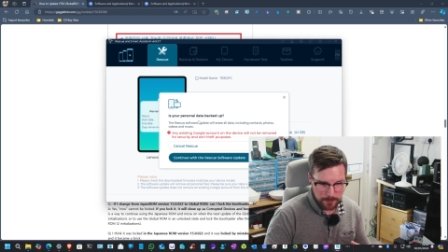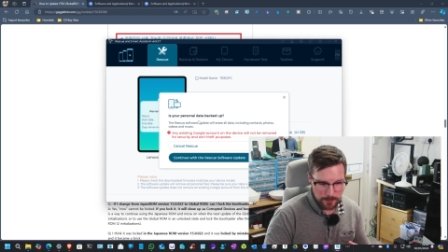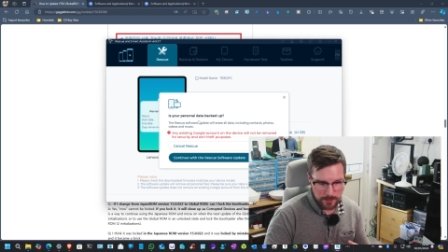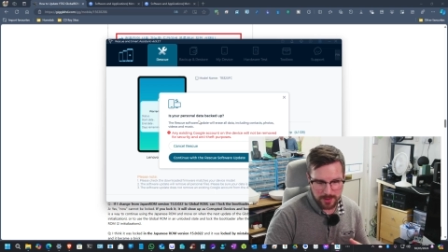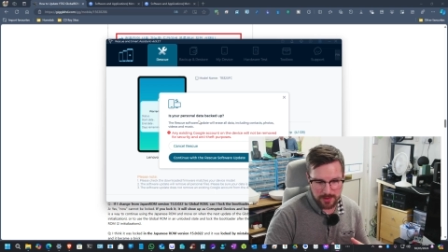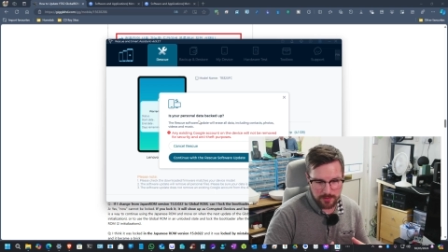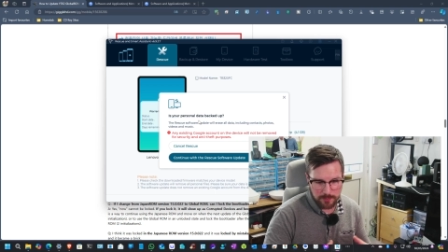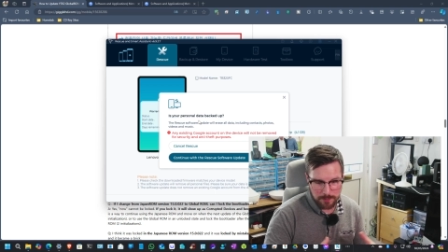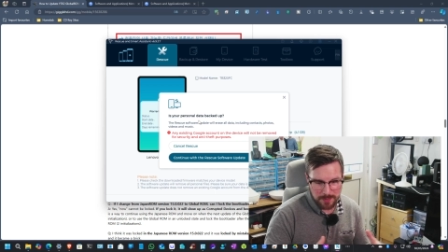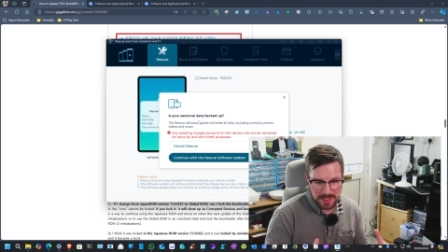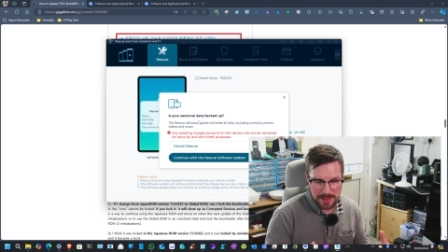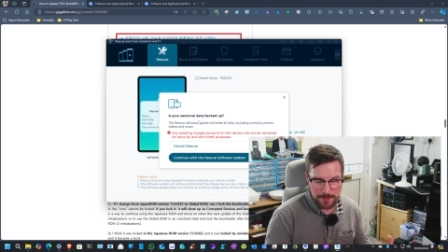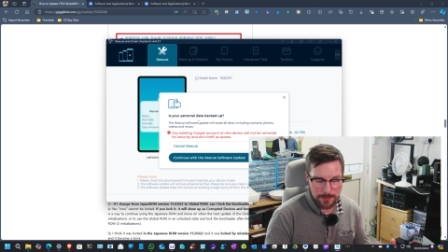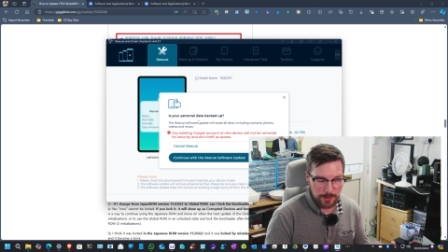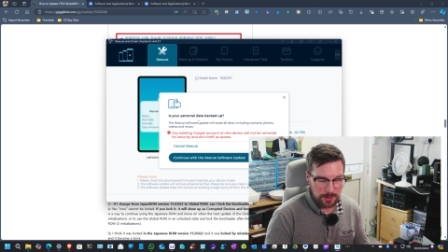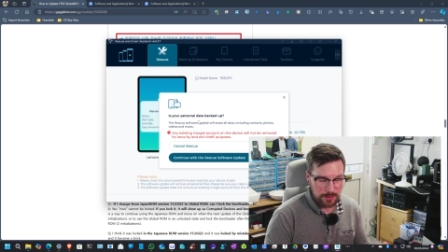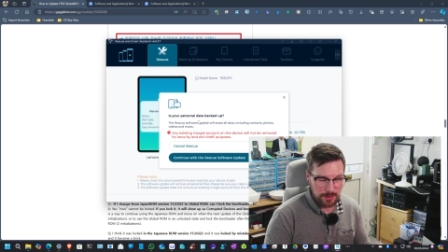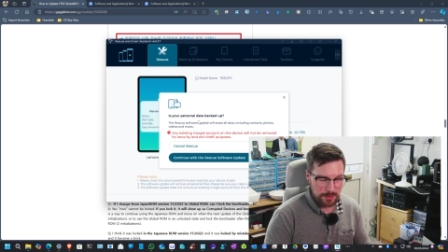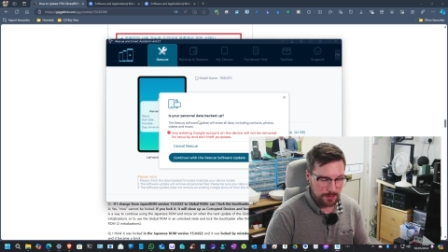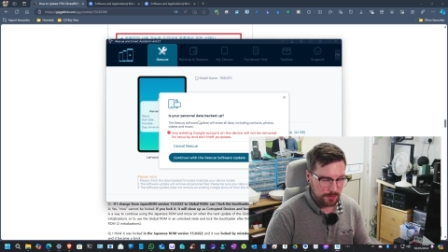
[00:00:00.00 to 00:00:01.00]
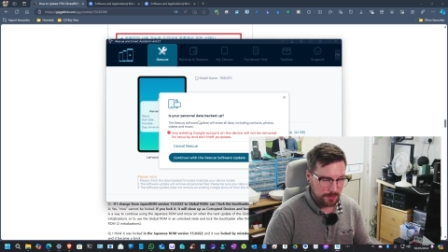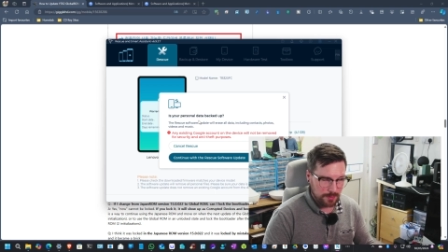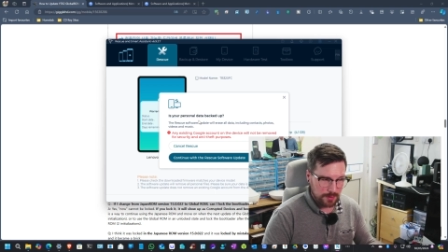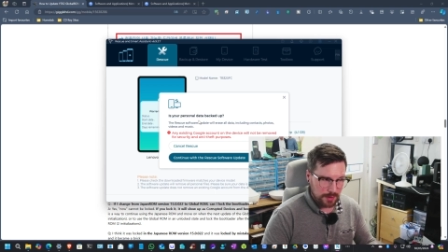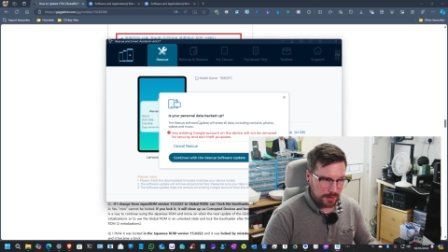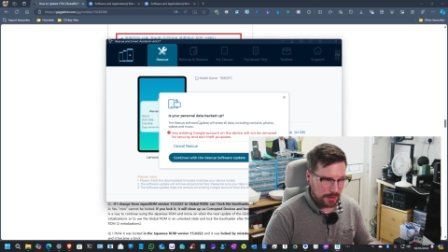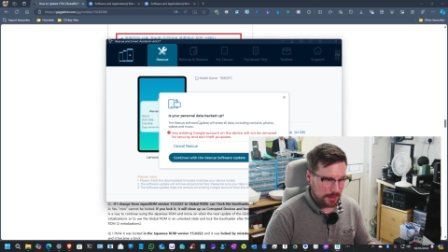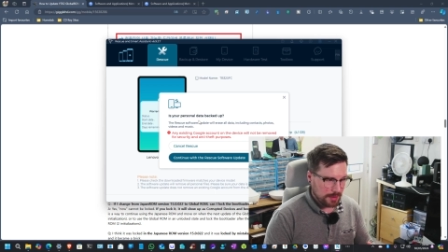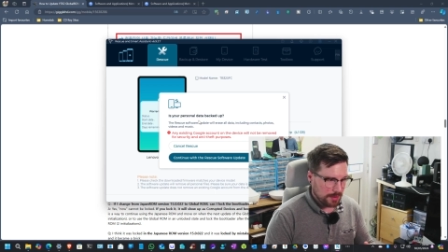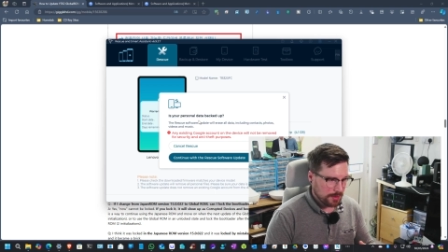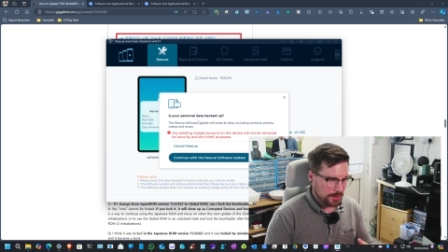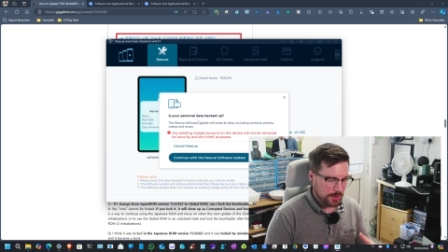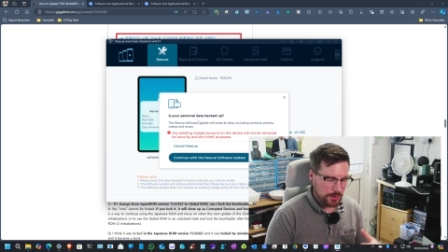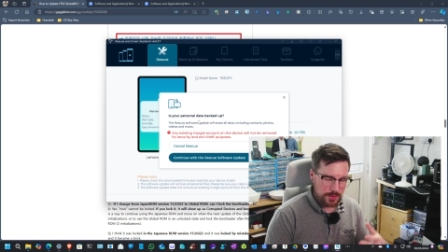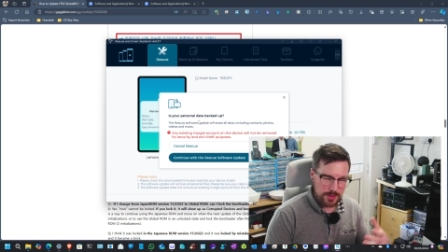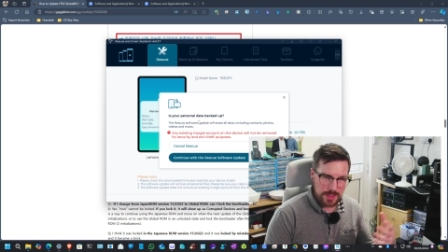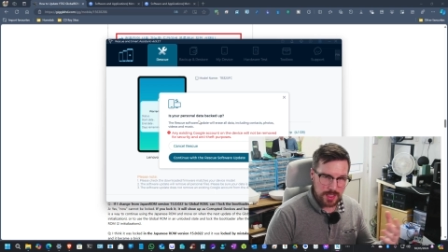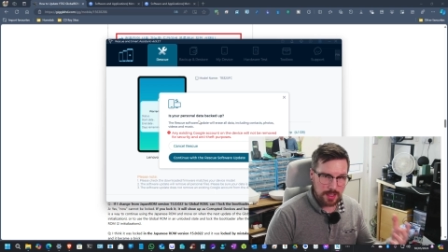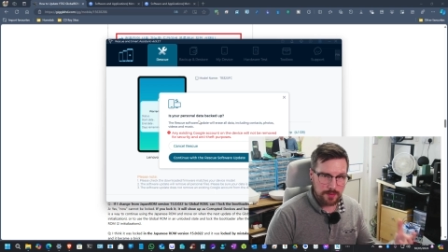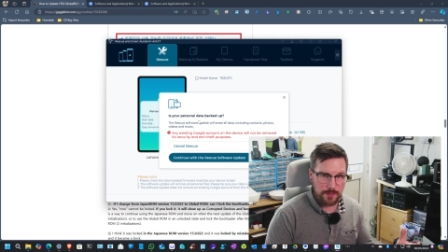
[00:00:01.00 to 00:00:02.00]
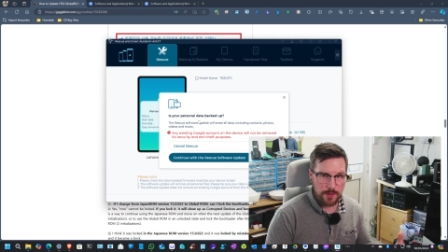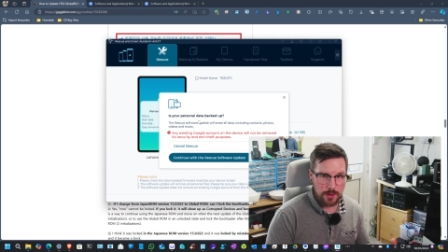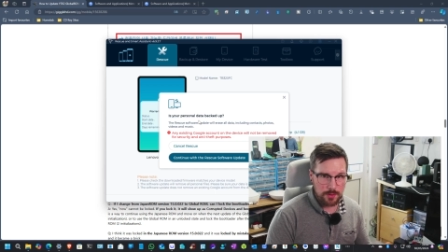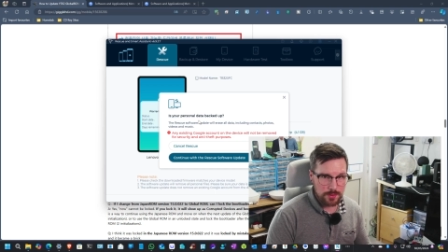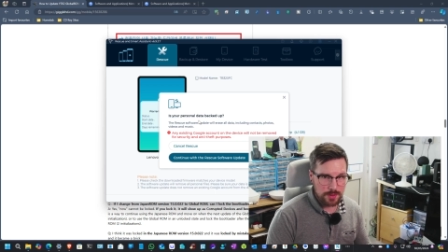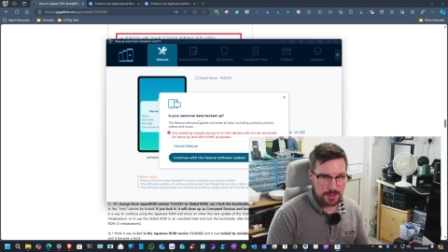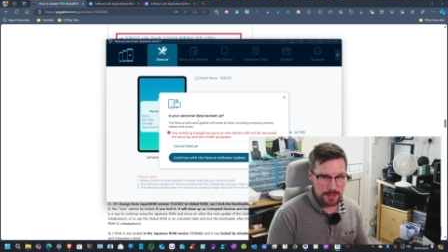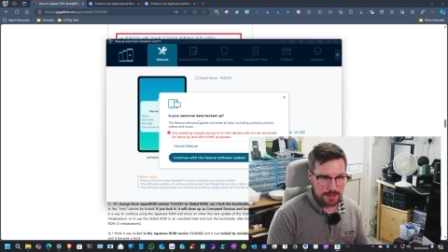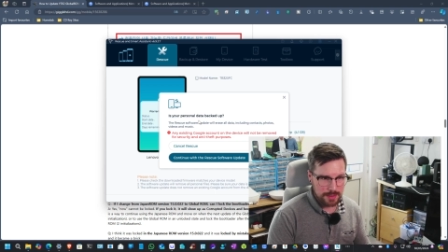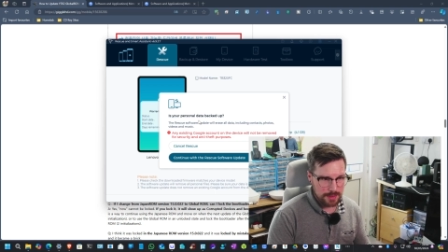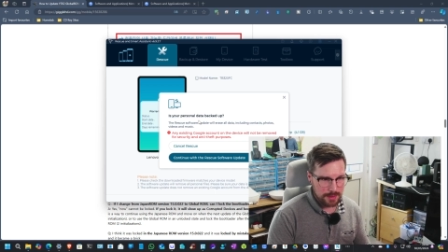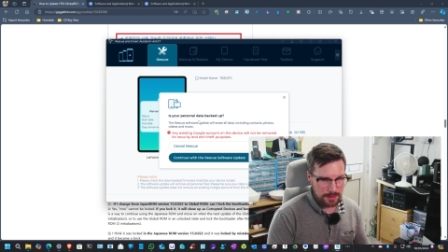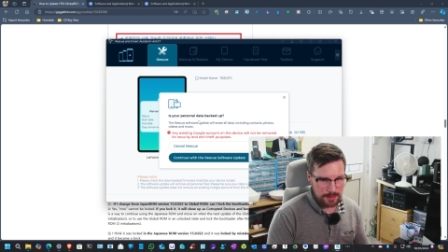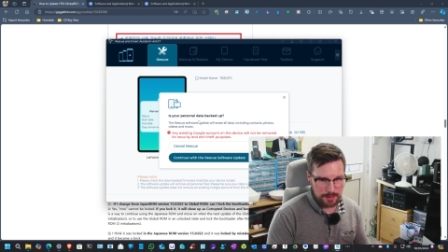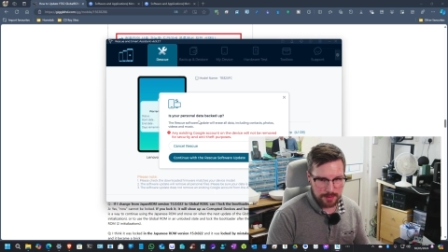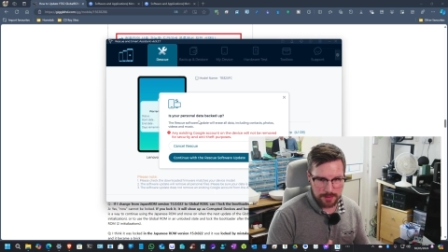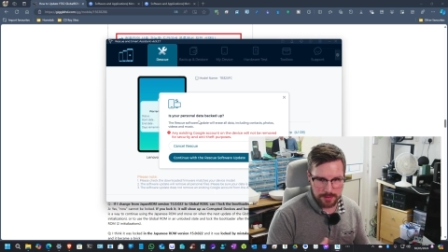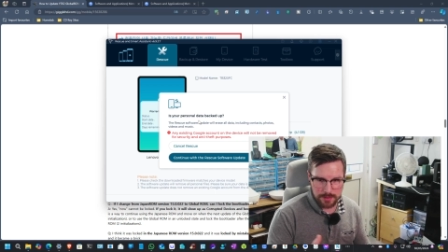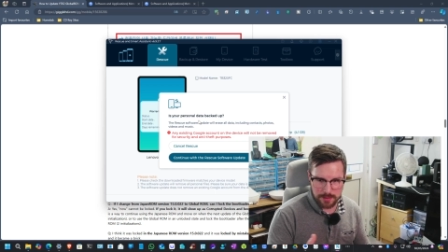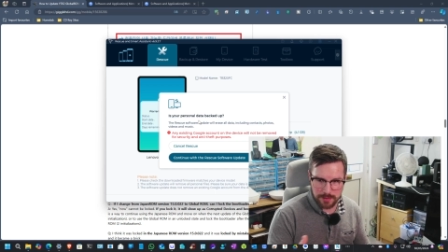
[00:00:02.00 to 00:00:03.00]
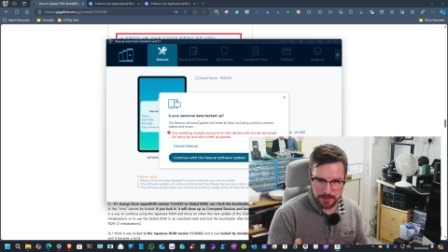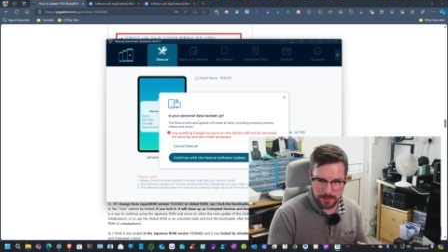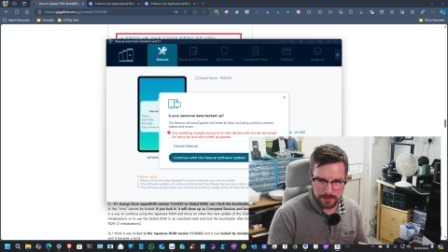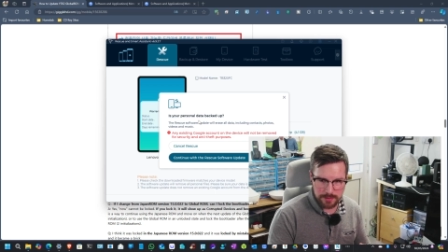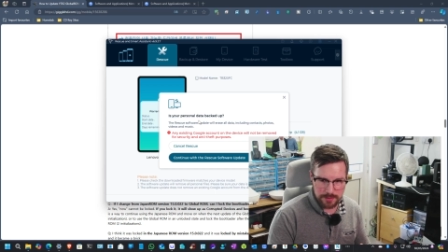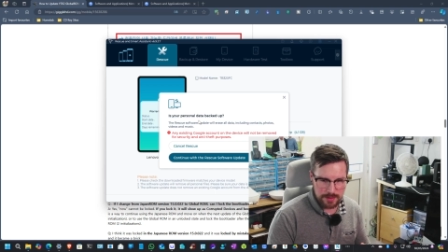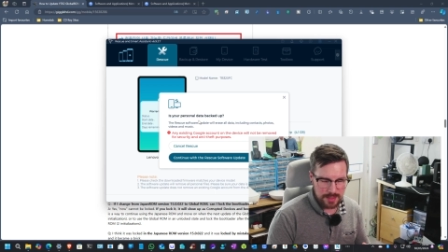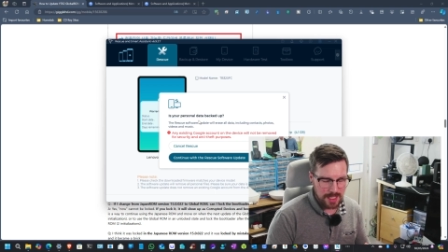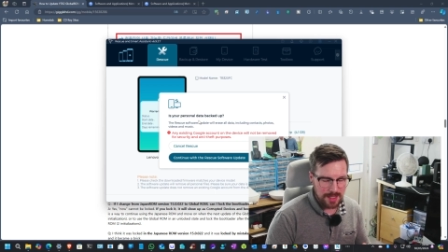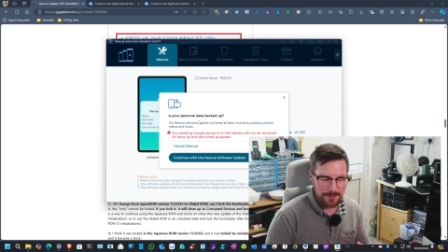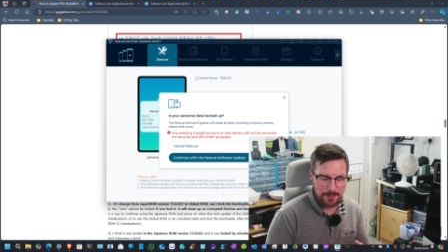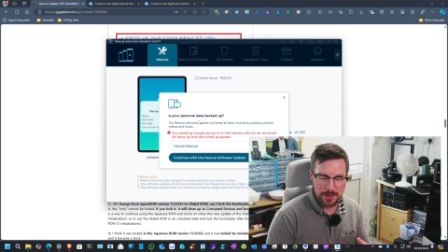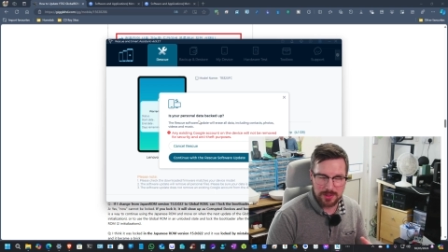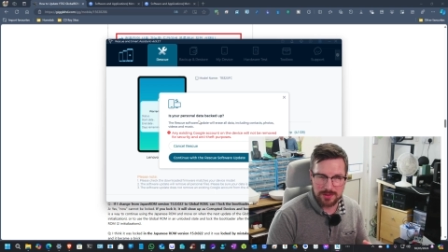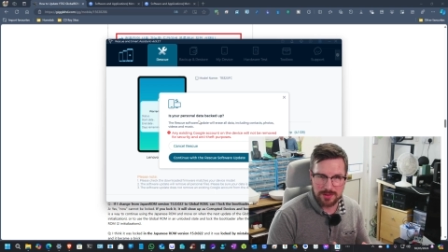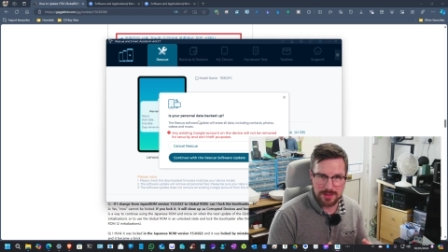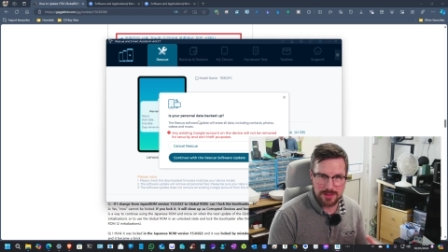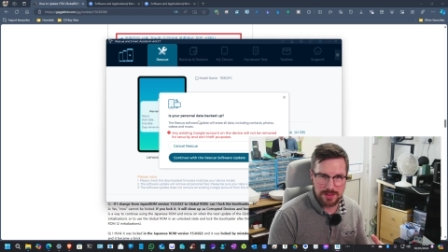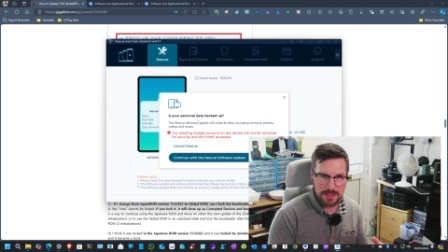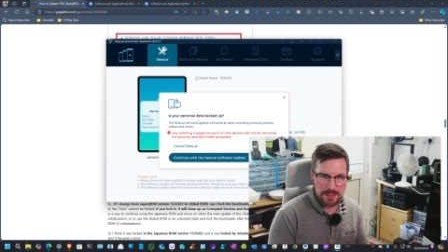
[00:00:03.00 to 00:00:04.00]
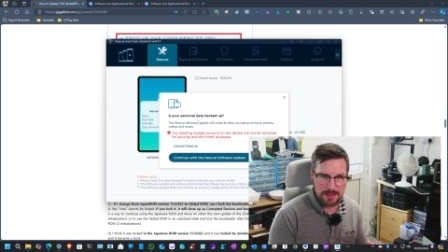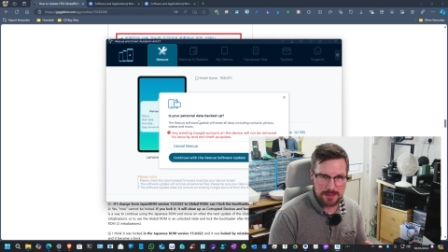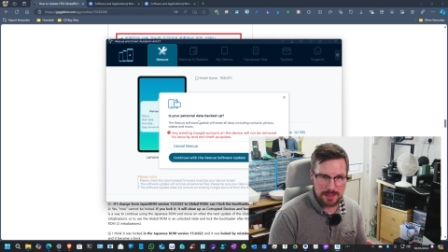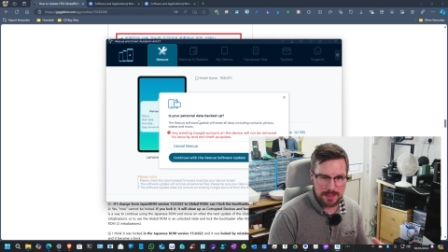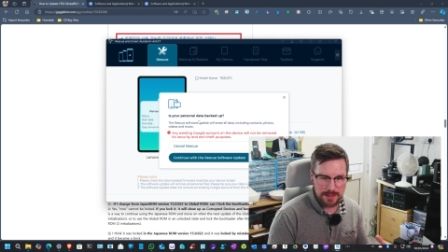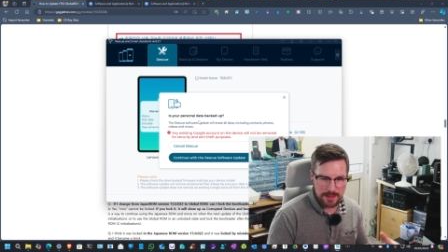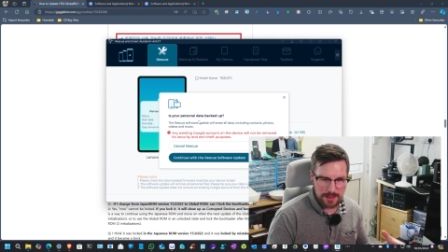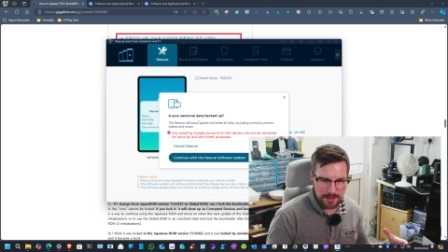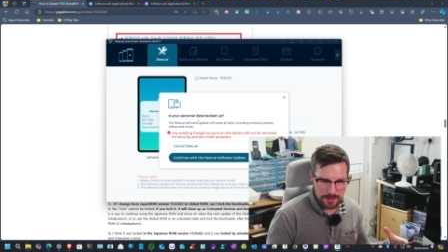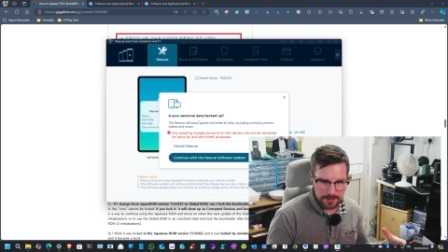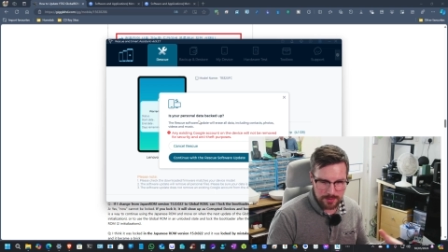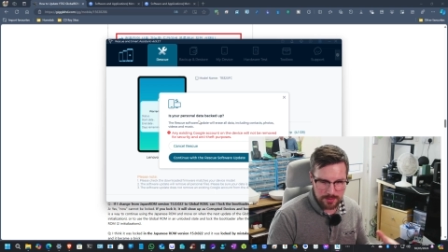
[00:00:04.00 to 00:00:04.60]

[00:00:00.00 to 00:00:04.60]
of people who do self hosting and, and tablets and things like that.